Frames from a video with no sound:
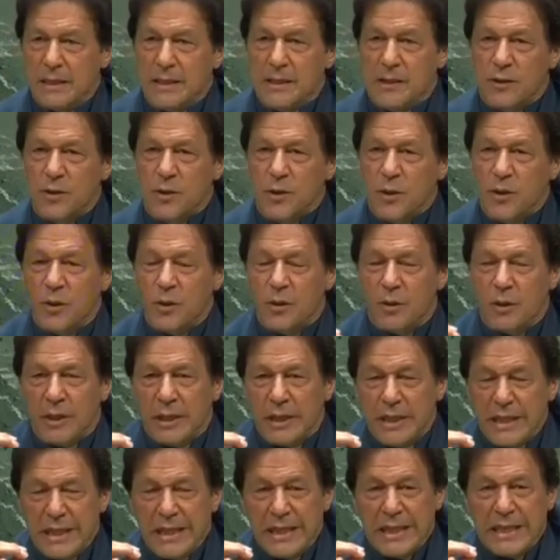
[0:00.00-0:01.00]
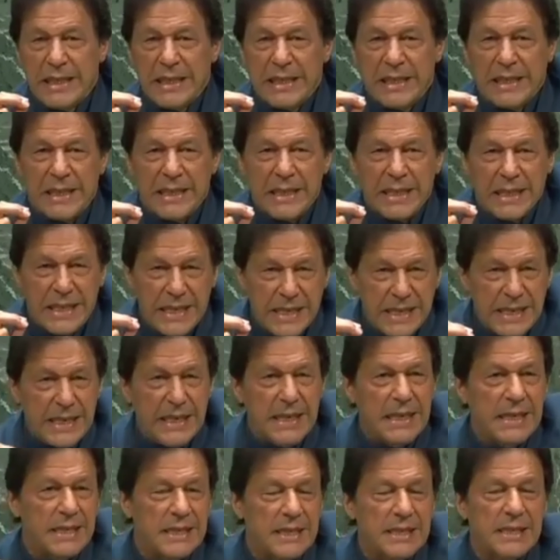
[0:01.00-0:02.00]
So
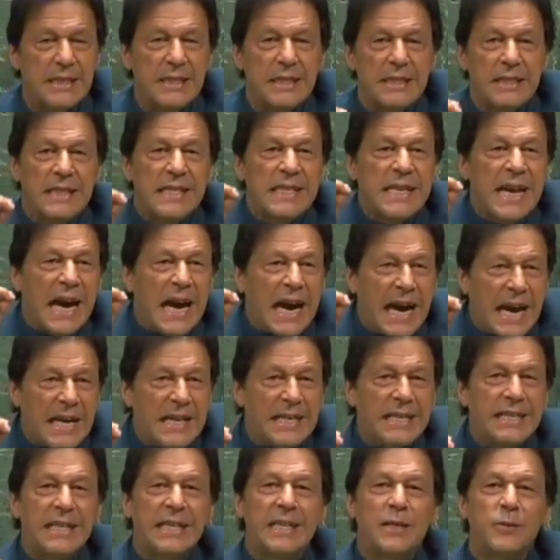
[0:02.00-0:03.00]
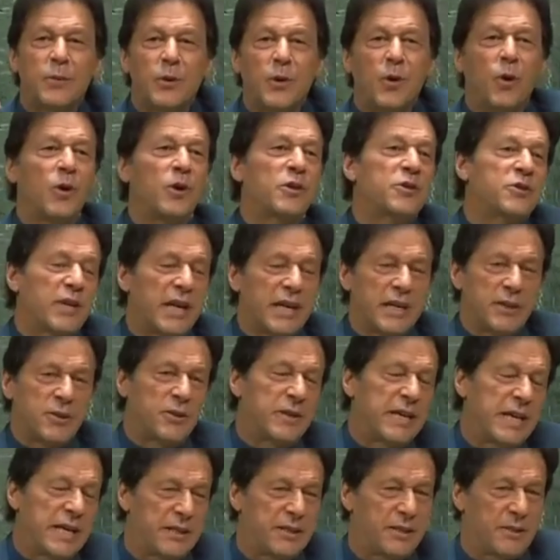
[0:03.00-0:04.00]
he is the ideal we all try to
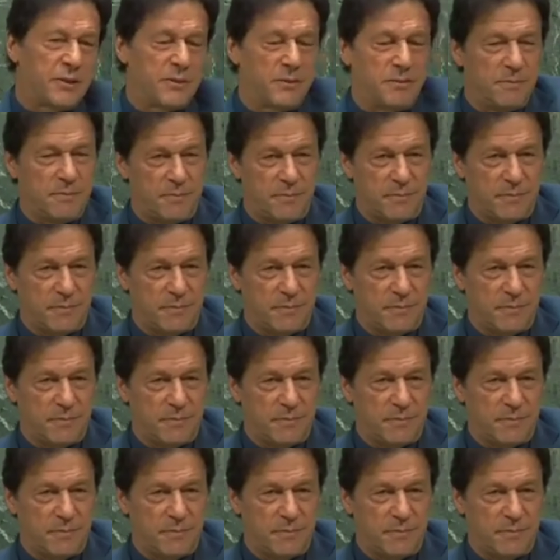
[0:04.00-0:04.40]
get to.